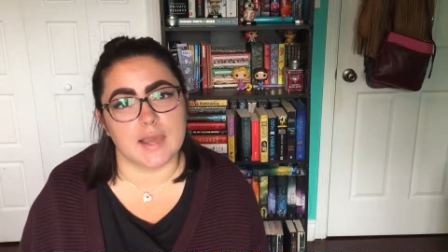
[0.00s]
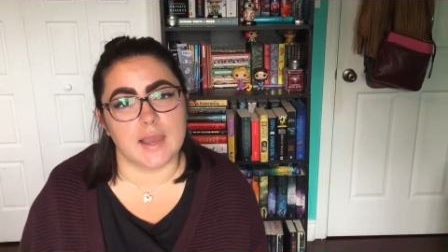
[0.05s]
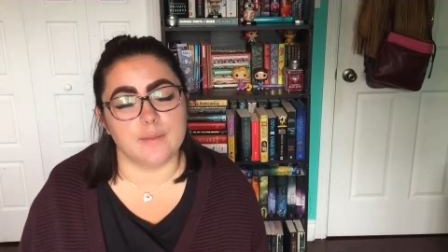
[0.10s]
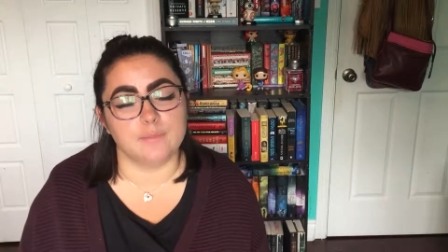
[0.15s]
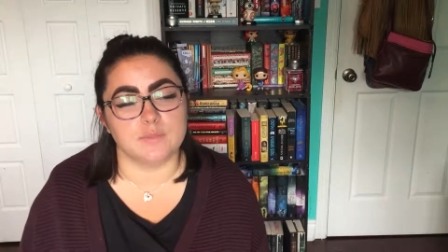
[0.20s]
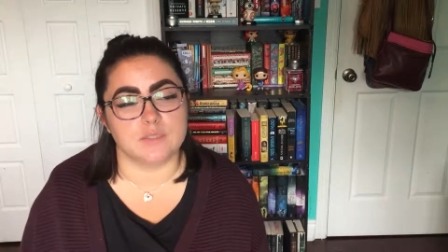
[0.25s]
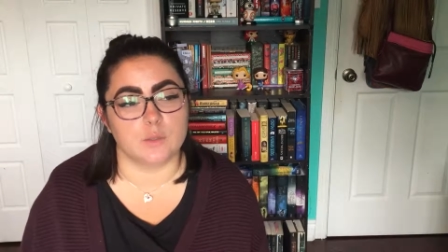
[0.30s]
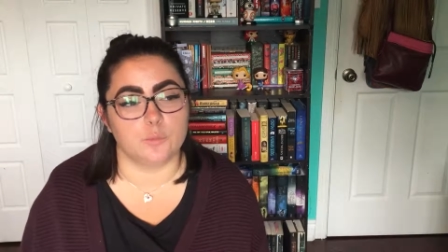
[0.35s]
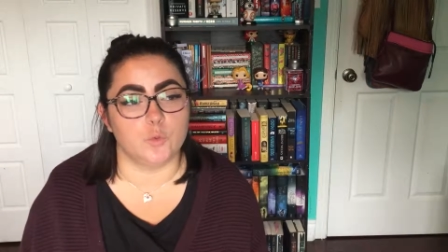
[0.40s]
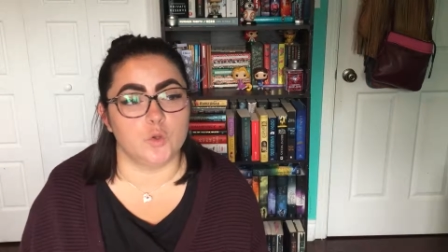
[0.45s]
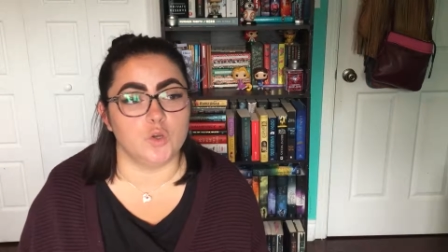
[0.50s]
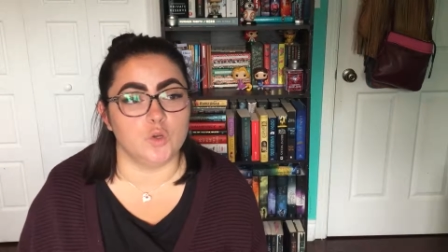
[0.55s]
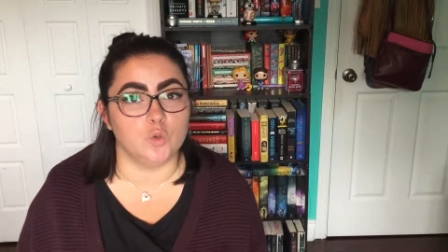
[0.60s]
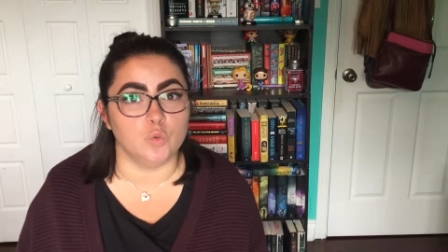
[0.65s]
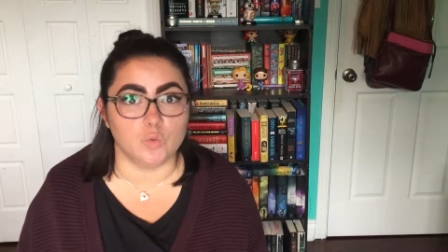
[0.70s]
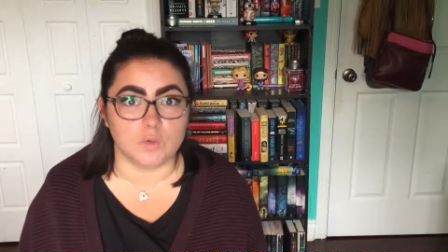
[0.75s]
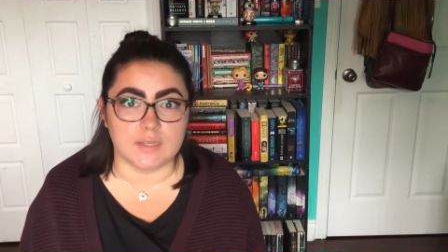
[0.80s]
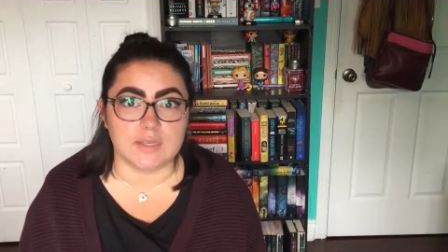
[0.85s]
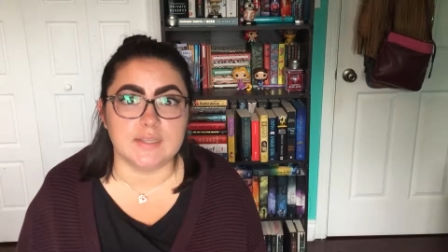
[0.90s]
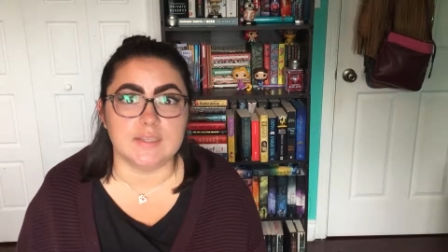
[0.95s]
I'm someone
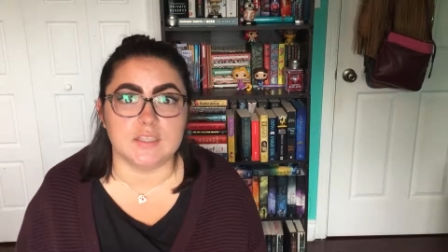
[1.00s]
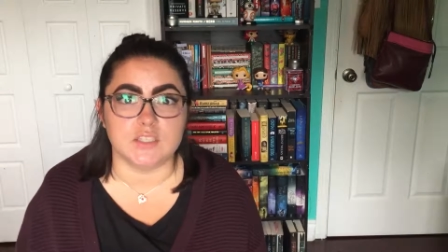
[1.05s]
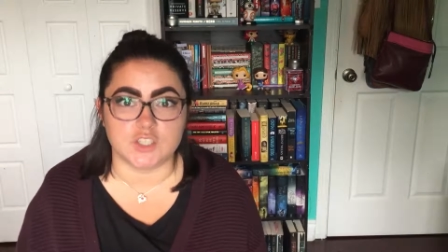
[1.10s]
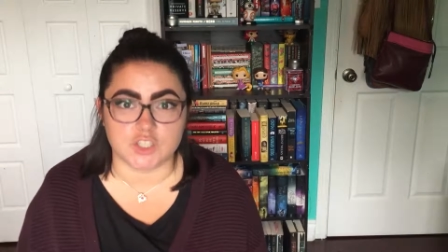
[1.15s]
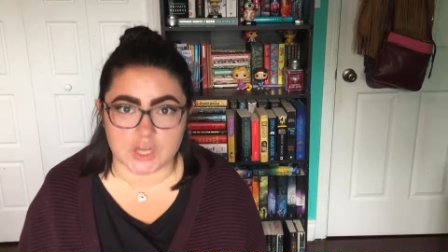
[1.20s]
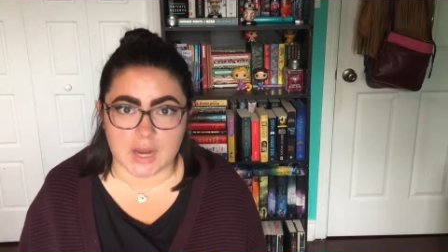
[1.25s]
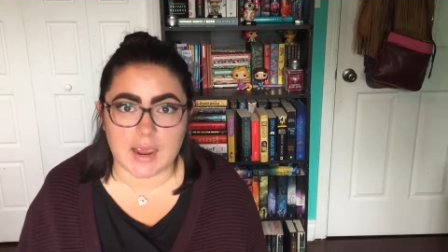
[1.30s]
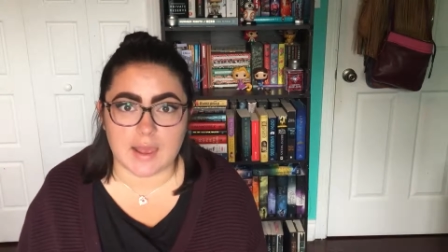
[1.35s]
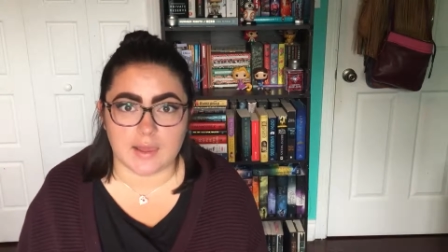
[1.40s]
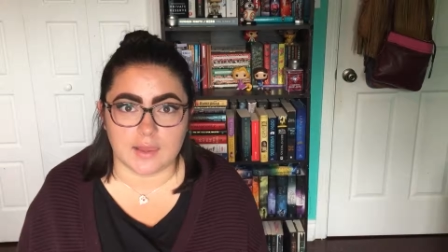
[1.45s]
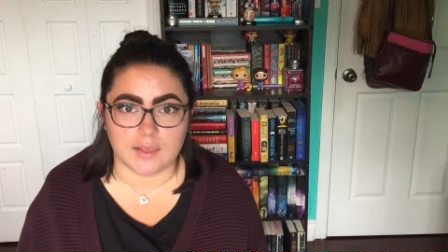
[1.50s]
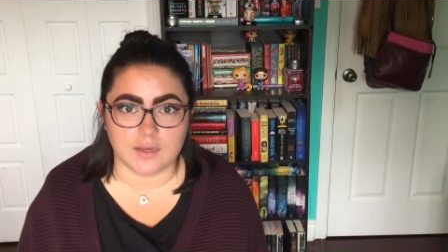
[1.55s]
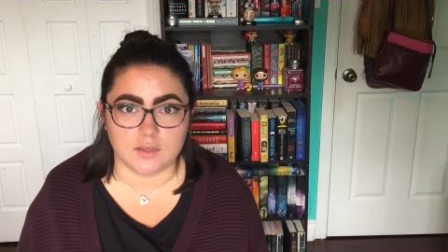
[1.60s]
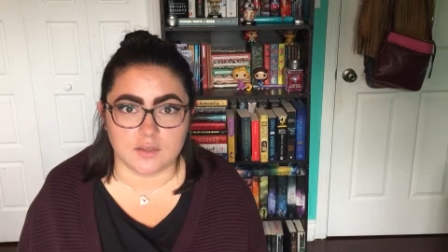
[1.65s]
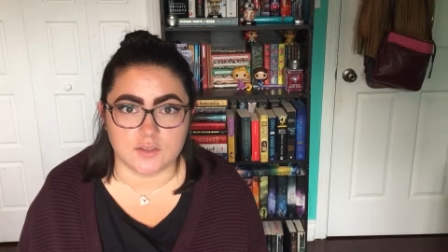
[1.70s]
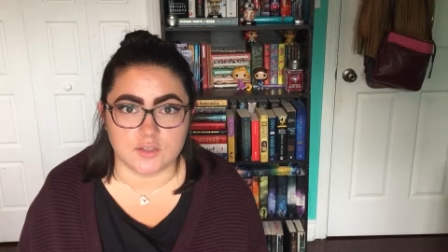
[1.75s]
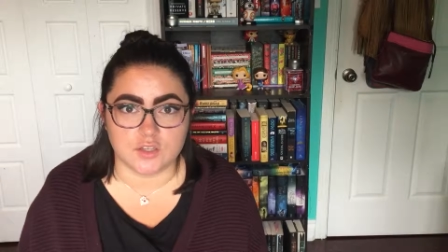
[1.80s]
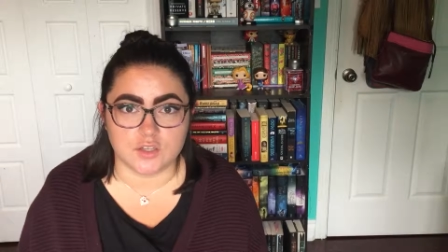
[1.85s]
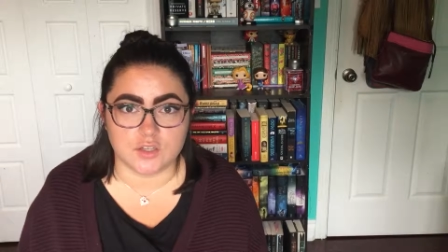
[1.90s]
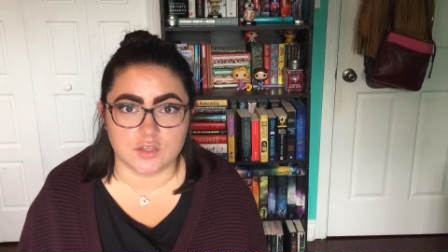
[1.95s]
who needs a
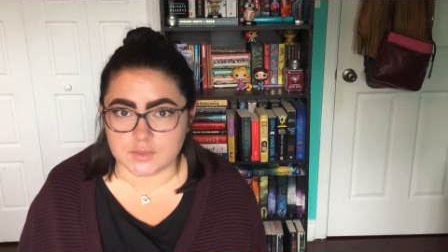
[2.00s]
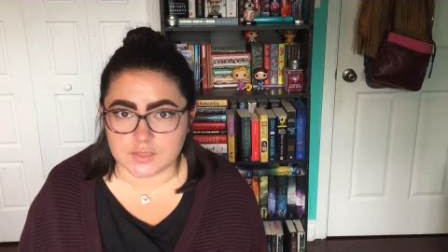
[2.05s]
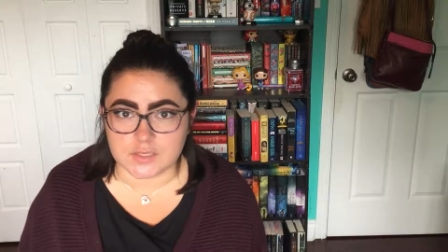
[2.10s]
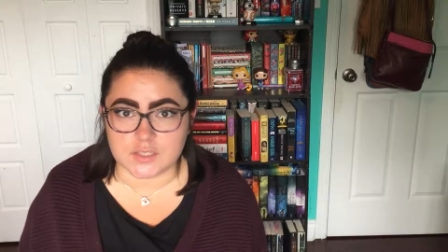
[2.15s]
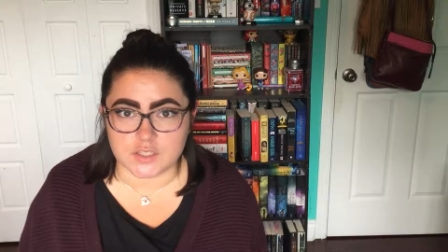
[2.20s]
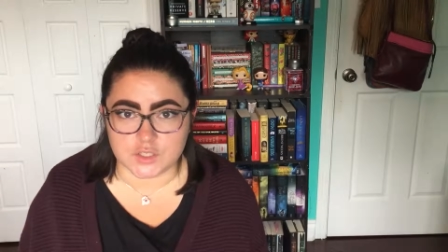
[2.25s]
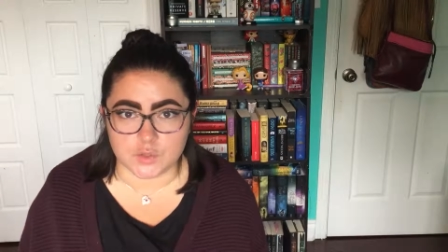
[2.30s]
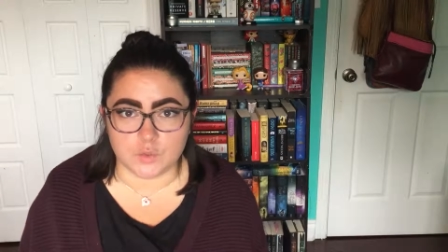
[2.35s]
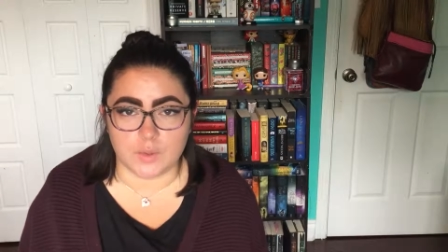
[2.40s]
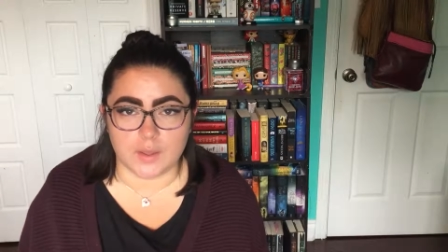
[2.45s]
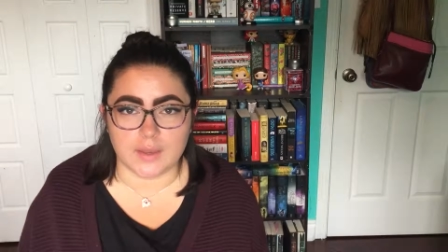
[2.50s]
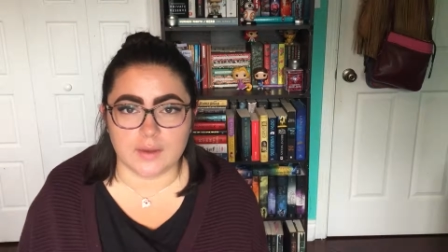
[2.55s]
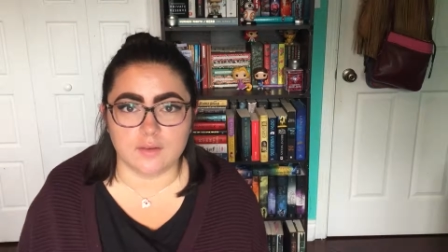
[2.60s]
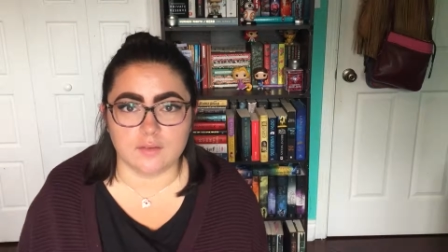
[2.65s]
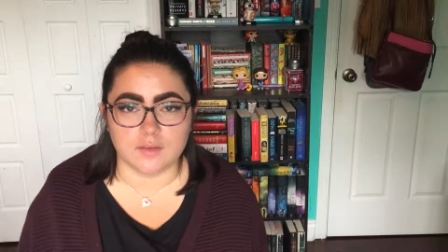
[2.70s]
challenge to do it,